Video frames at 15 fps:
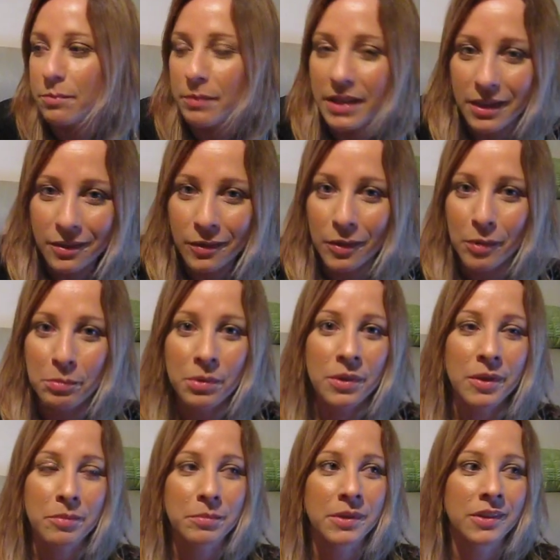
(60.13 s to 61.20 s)
medical
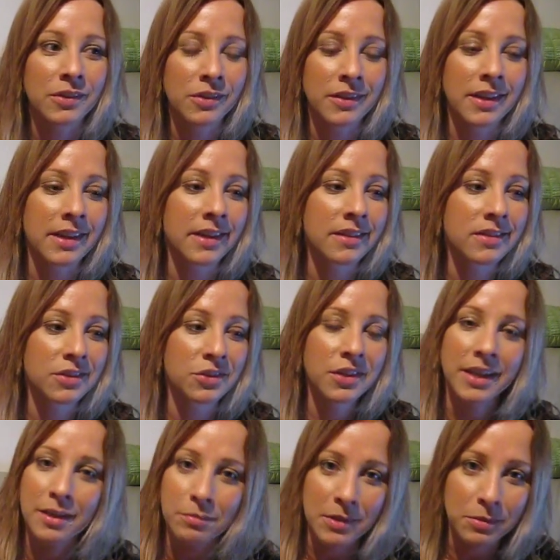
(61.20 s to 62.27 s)
appointment or the next
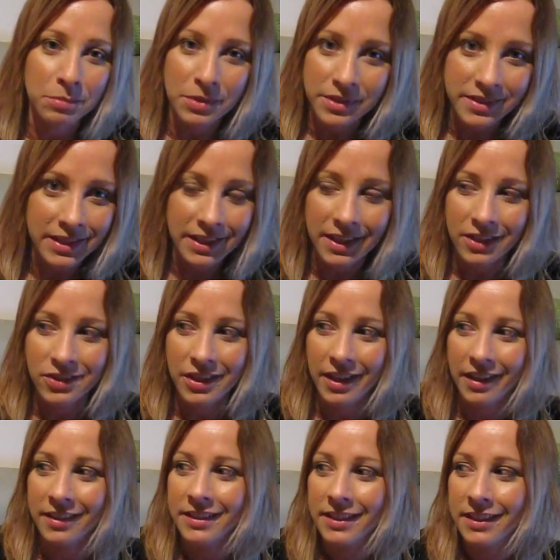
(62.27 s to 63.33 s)
treatment
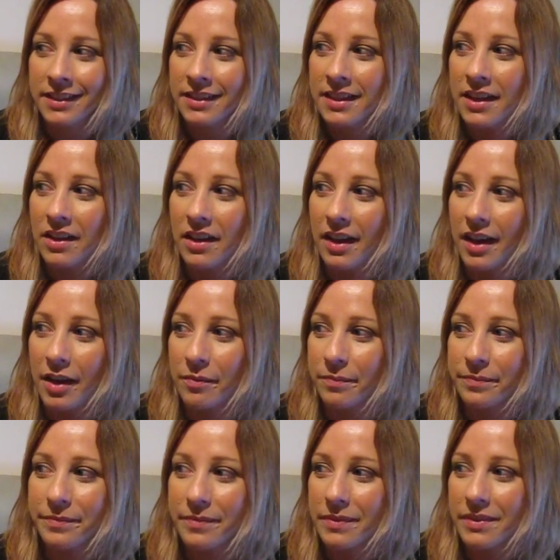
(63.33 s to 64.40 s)
procedure.
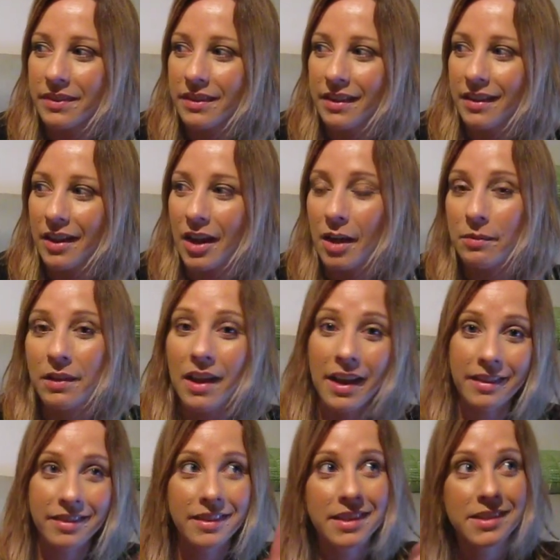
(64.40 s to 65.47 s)
I'm
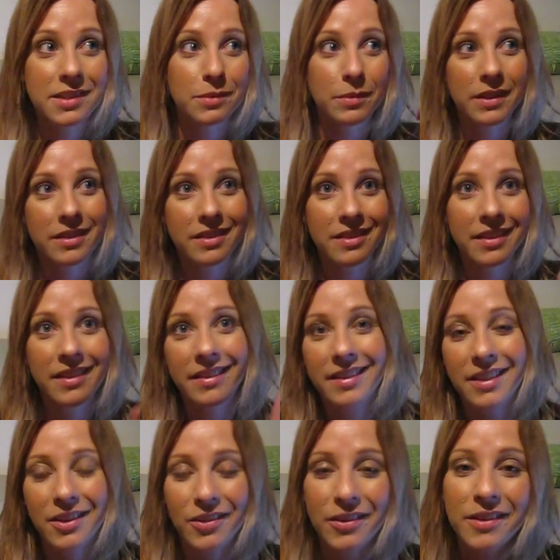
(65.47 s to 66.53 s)
like this with,
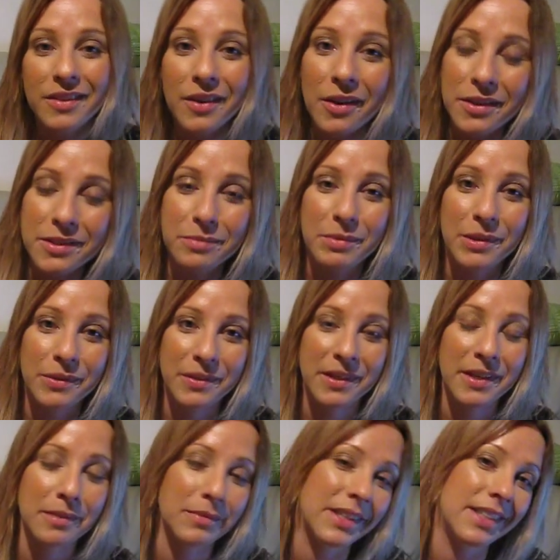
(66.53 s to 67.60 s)
you know, the hospital that
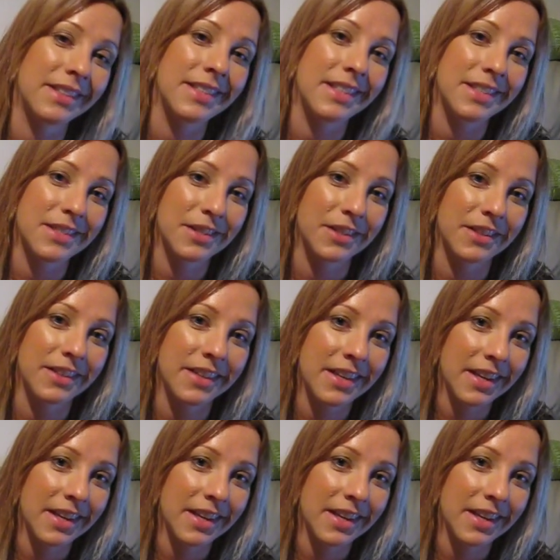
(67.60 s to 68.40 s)
I'm linked into.